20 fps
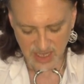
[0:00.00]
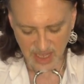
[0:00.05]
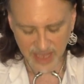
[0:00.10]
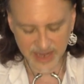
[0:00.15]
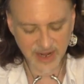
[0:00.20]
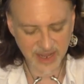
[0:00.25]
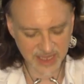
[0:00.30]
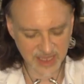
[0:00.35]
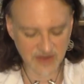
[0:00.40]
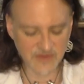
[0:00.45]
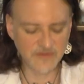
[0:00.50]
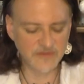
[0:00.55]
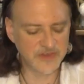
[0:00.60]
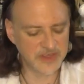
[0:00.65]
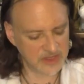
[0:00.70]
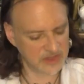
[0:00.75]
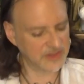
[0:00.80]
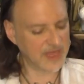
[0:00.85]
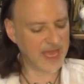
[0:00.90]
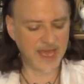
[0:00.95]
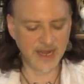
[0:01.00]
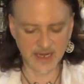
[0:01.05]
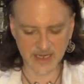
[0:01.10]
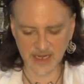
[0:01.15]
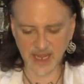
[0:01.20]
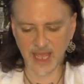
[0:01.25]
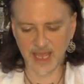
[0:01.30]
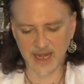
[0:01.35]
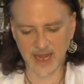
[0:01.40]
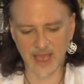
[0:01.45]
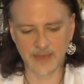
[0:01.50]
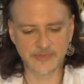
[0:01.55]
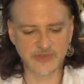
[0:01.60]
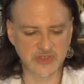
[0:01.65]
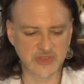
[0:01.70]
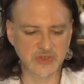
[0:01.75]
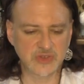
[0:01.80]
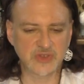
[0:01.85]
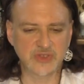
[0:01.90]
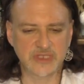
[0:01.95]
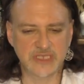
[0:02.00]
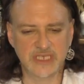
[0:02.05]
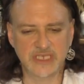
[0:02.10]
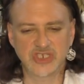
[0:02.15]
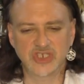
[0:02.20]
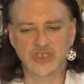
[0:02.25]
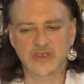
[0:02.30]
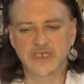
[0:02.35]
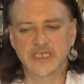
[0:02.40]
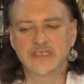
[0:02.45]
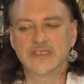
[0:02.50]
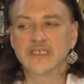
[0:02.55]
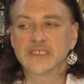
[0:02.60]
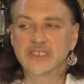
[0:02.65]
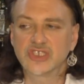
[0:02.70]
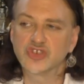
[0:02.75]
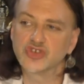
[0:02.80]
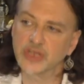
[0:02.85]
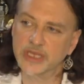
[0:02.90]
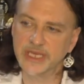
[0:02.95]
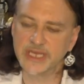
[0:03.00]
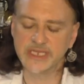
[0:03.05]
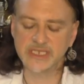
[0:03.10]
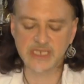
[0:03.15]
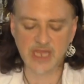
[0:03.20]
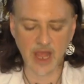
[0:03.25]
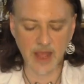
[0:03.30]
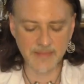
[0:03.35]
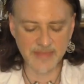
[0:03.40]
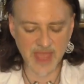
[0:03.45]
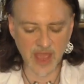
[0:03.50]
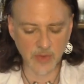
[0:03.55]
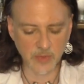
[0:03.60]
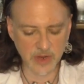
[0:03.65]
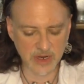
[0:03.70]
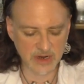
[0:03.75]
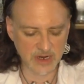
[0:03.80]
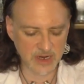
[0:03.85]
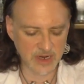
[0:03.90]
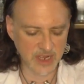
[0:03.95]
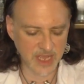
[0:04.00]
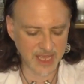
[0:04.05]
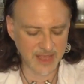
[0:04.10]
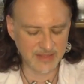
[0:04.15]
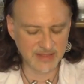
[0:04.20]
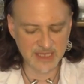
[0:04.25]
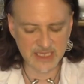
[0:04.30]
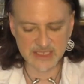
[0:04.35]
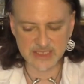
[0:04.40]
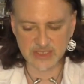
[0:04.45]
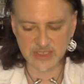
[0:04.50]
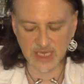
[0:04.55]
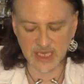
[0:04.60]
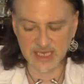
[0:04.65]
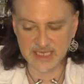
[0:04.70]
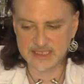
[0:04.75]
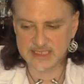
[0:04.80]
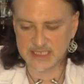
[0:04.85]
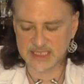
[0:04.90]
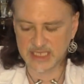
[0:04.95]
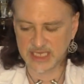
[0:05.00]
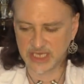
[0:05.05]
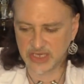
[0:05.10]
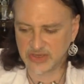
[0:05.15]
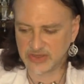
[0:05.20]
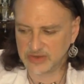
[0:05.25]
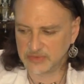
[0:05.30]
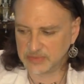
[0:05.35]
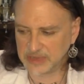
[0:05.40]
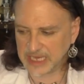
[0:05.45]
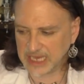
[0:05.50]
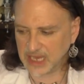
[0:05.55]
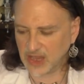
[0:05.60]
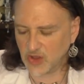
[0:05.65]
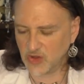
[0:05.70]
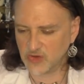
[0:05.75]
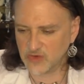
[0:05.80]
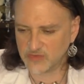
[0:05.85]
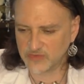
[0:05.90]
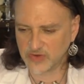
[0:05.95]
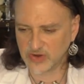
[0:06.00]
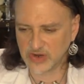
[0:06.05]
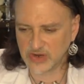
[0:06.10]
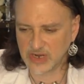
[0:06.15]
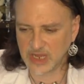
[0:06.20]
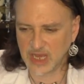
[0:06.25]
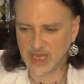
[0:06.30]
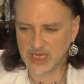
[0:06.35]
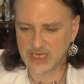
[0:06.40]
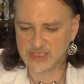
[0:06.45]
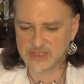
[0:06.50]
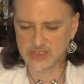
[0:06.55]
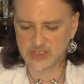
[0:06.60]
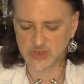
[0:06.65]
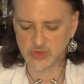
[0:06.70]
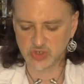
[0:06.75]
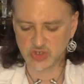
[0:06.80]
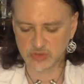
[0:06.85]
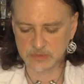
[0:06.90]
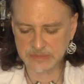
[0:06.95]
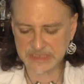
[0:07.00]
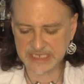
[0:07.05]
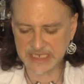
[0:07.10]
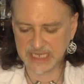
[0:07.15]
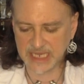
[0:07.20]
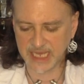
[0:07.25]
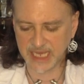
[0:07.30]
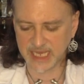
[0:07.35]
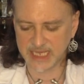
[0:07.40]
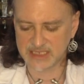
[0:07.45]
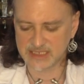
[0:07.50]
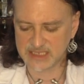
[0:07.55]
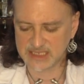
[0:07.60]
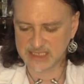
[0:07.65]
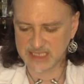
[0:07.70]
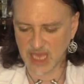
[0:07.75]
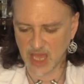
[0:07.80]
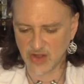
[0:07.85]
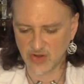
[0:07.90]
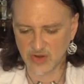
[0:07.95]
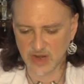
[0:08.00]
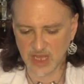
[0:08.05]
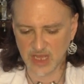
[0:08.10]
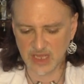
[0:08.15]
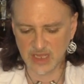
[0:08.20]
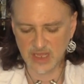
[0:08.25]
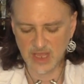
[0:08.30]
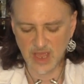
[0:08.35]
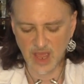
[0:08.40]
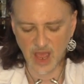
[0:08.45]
And I can feel that, and absolutely during this tricky time that we're in, this easily could be over social media, etc.,